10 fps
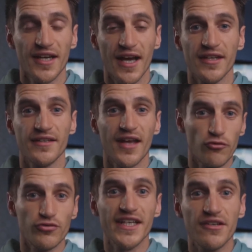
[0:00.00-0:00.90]
and I
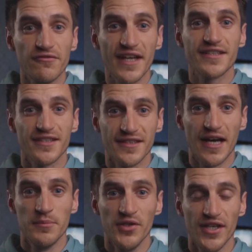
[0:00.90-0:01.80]
reinvested
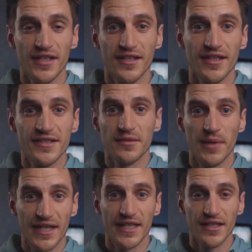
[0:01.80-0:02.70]
that money into
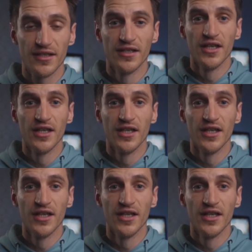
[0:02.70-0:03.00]
my gear.